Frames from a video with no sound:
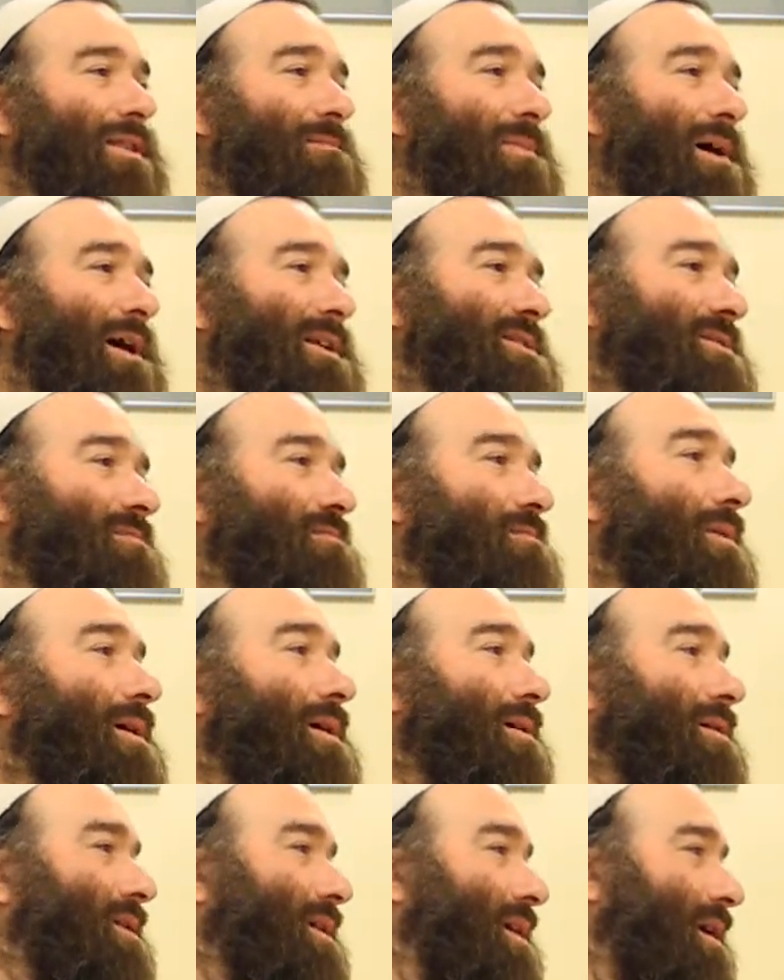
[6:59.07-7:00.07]
the
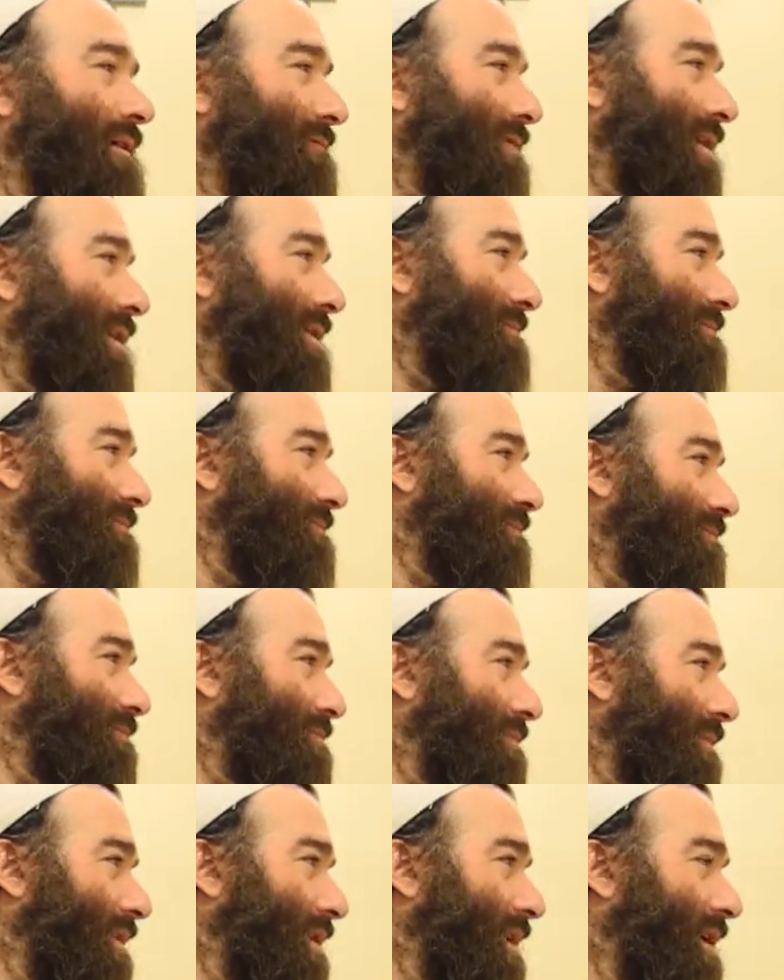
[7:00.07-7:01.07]
possibility of it.
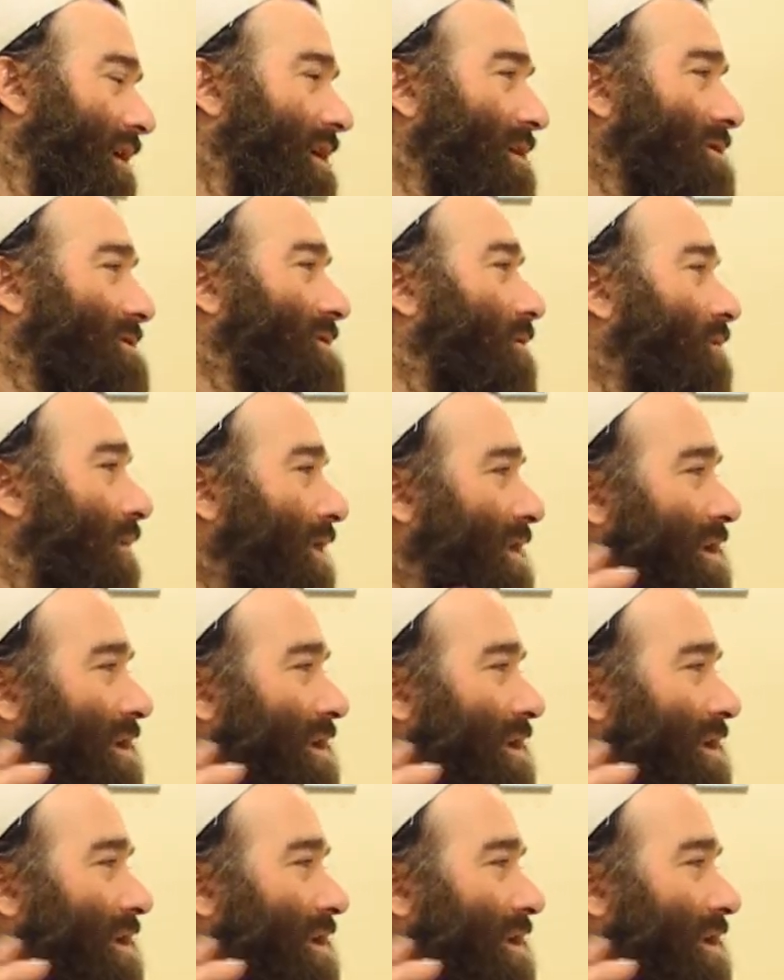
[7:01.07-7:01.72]
So one